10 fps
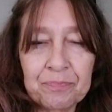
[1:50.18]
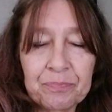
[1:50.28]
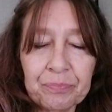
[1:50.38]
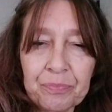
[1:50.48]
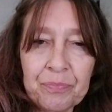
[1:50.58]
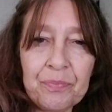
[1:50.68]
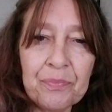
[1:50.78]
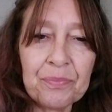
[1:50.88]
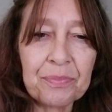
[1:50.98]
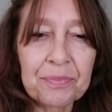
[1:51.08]

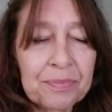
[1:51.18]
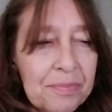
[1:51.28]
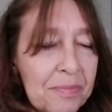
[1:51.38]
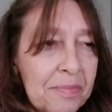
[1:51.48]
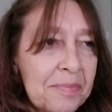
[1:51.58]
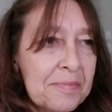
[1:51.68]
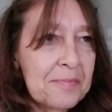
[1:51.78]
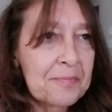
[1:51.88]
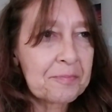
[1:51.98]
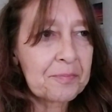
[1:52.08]

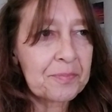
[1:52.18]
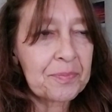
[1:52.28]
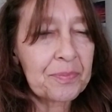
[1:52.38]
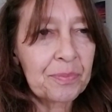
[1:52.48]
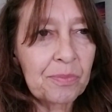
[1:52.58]
No one is speaking in this clip.